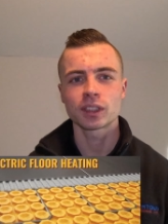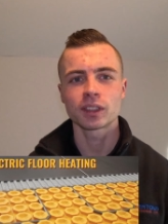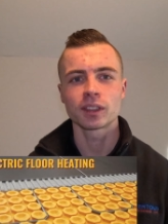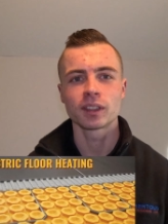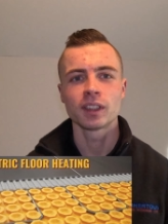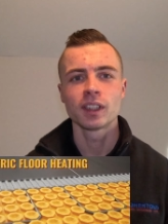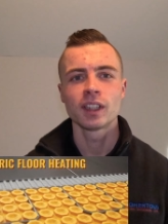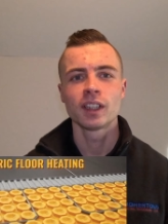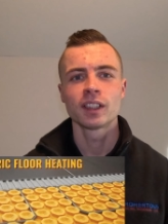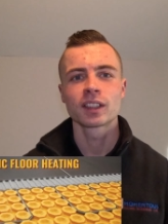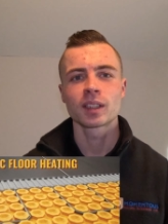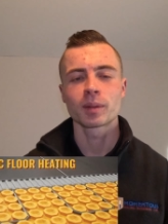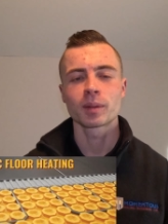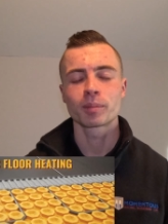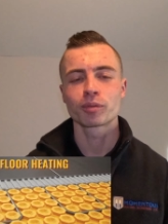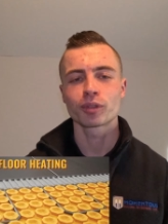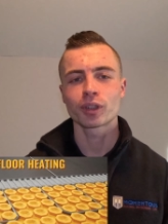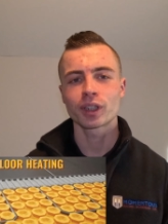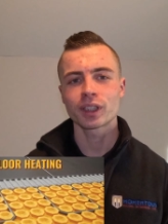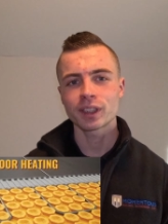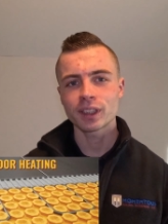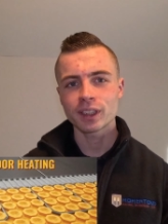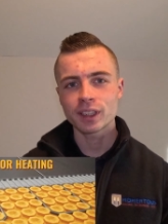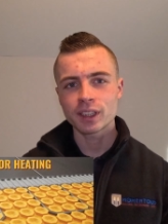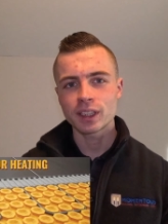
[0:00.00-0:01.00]
to
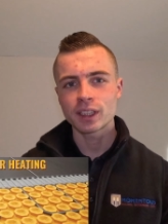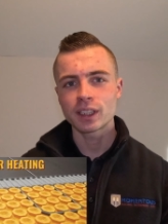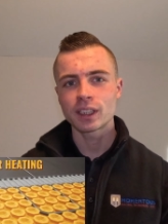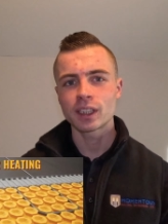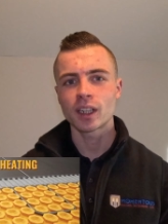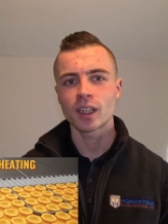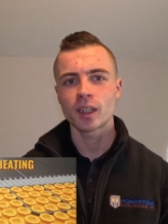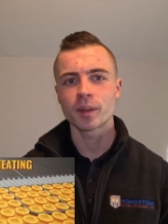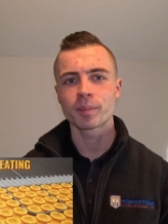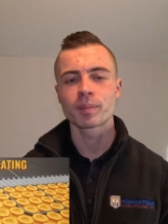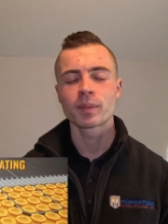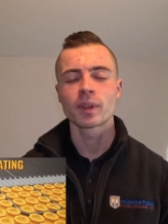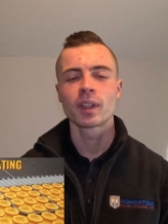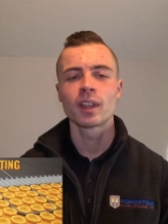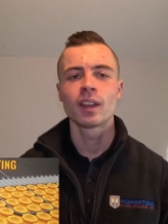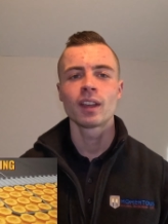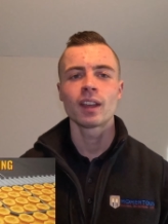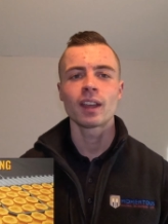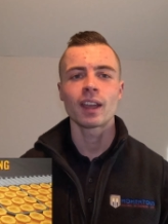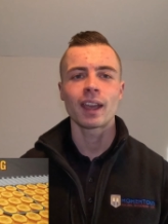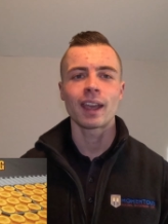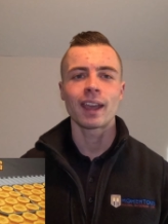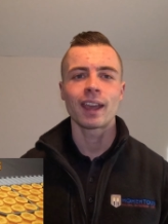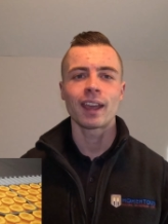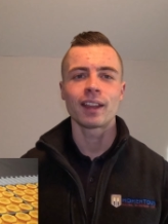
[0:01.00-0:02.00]
bring the heat up.
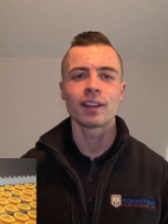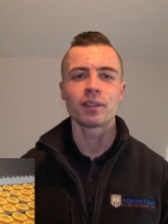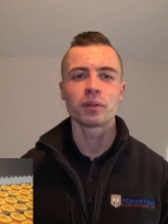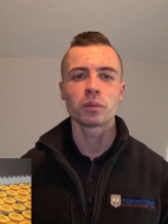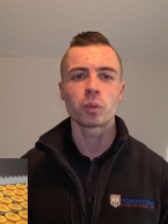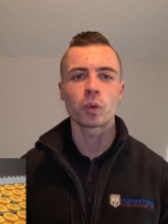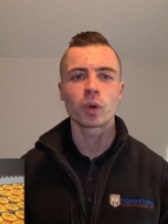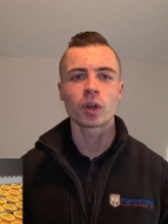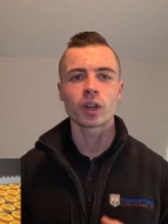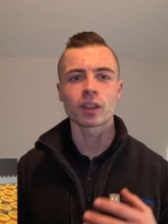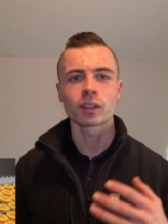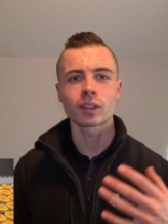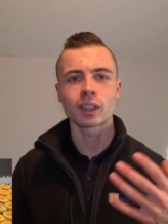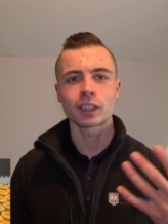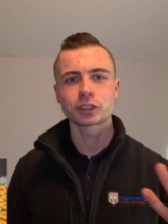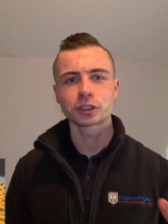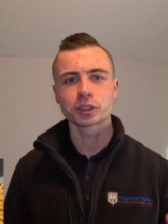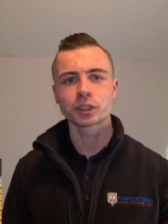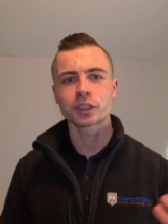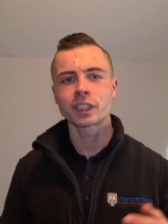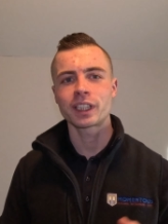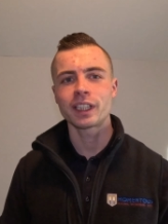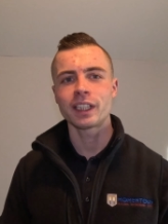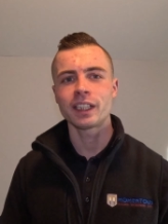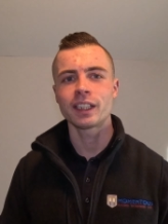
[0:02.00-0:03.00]
And what
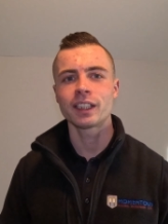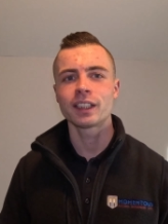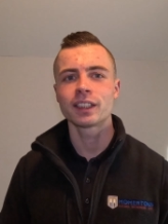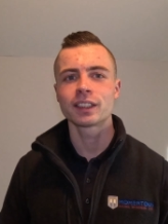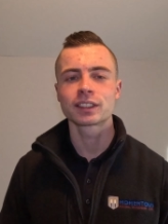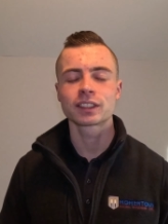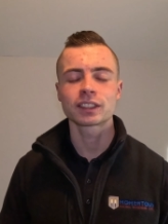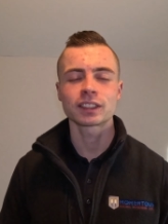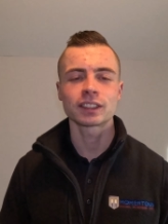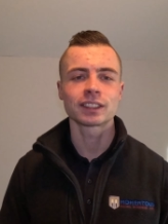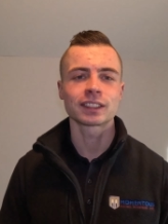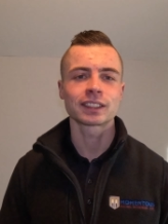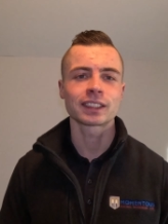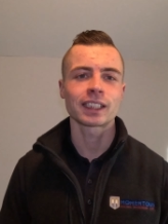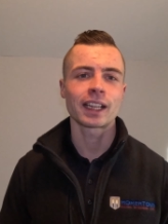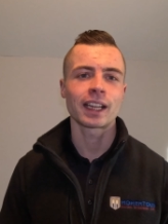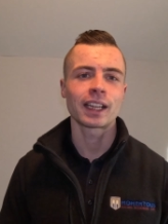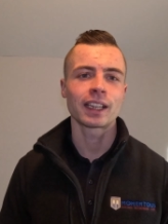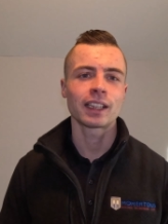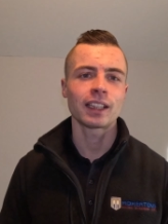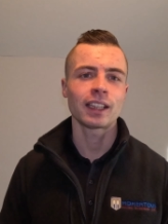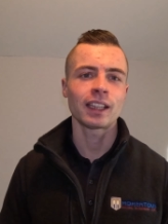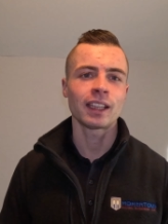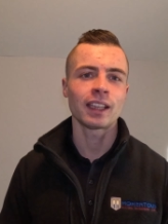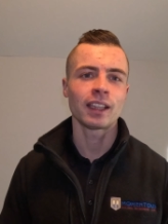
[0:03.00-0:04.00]
electric heat is
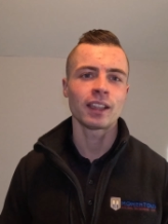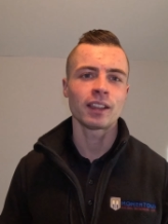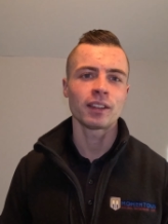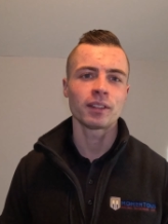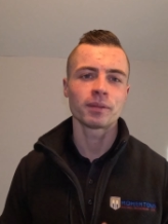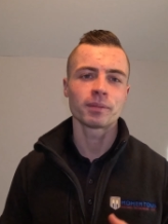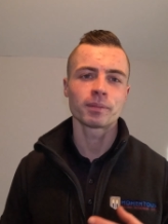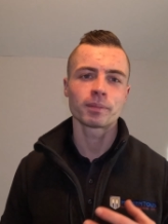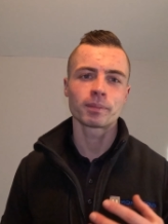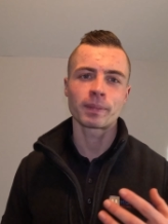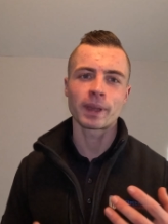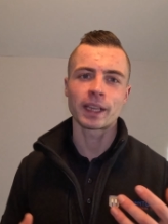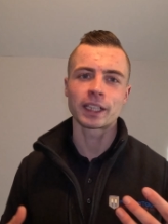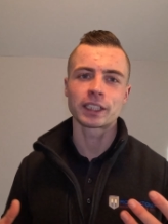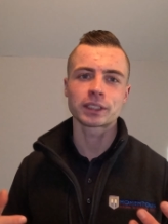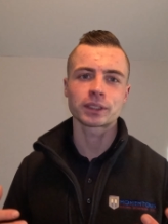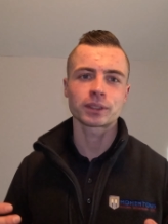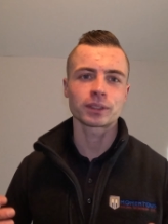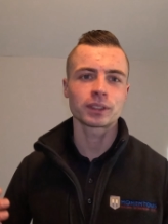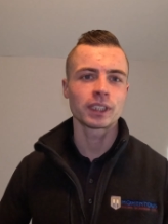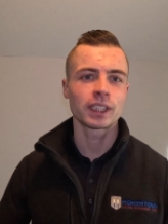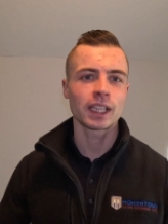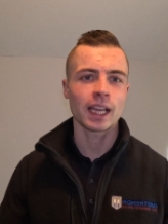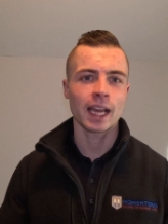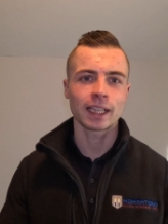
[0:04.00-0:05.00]
that it
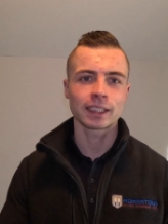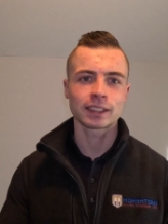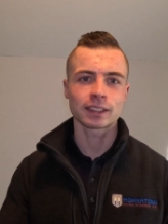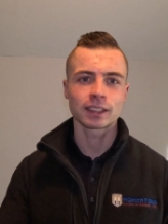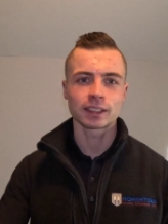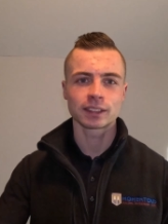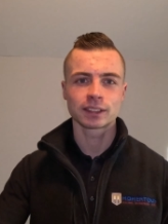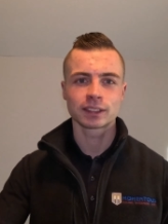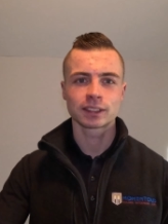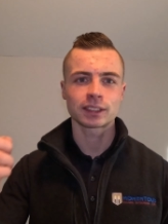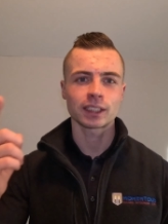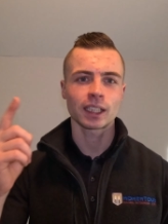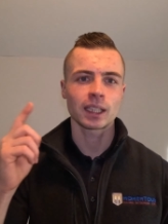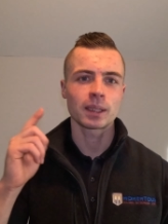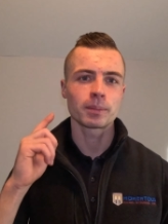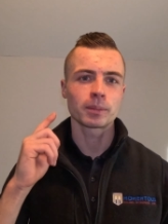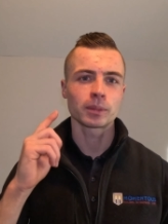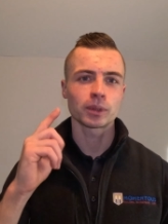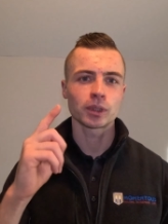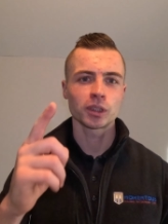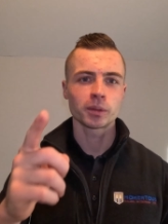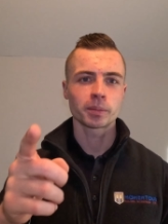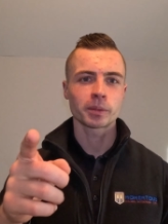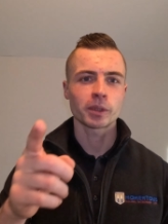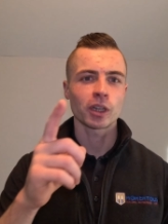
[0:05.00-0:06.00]
basically has the same
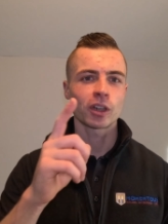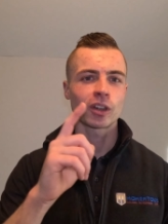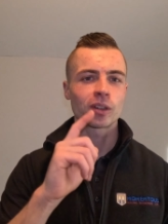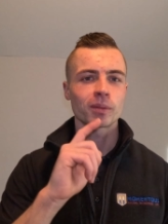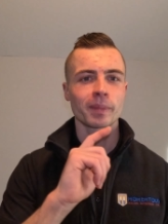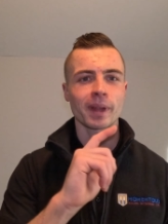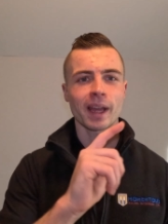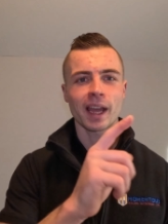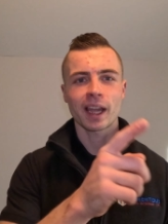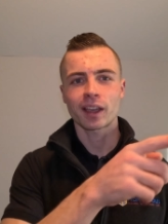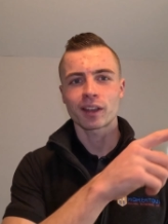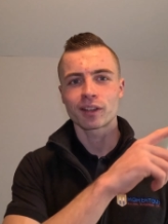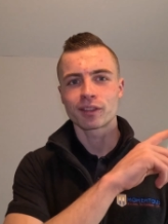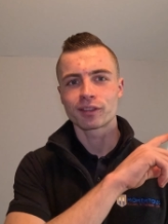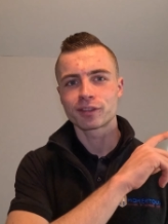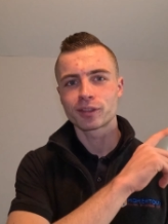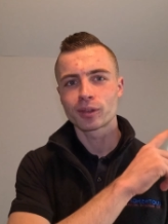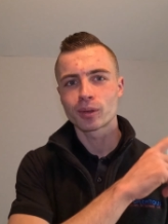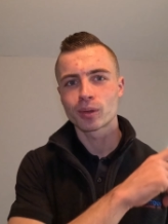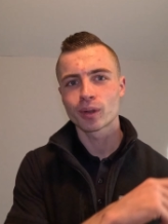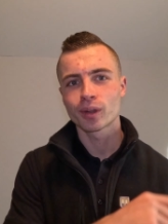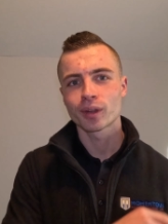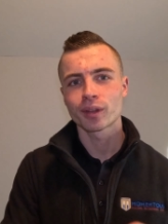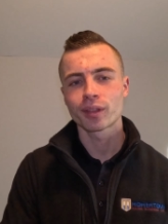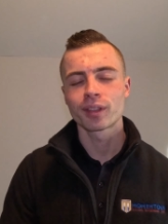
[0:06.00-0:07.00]
loop going back and
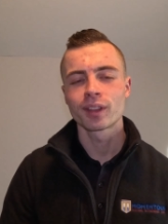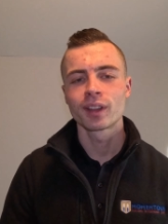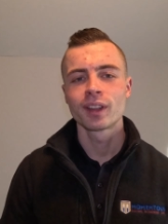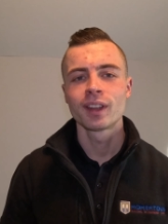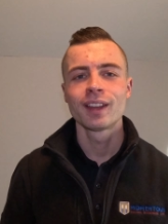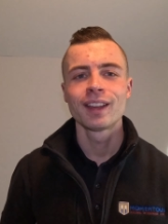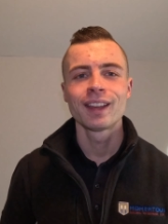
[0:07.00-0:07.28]
forth